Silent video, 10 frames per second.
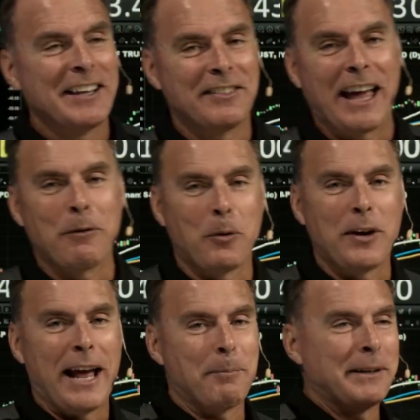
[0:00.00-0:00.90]
that won't
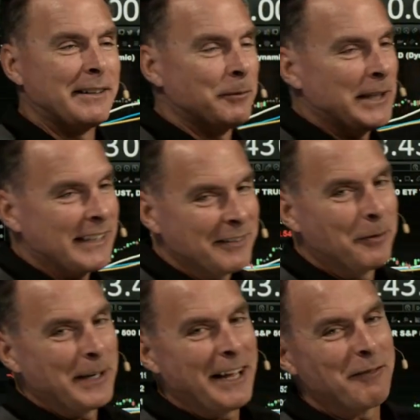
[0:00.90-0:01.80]
happen, and
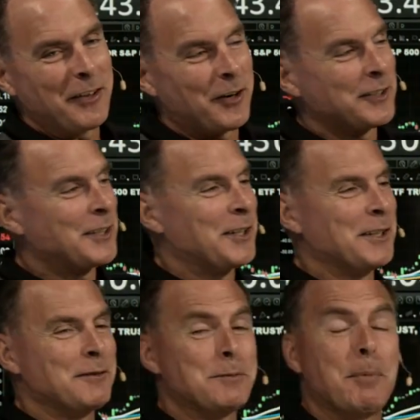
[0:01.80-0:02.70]
we have other alternatives.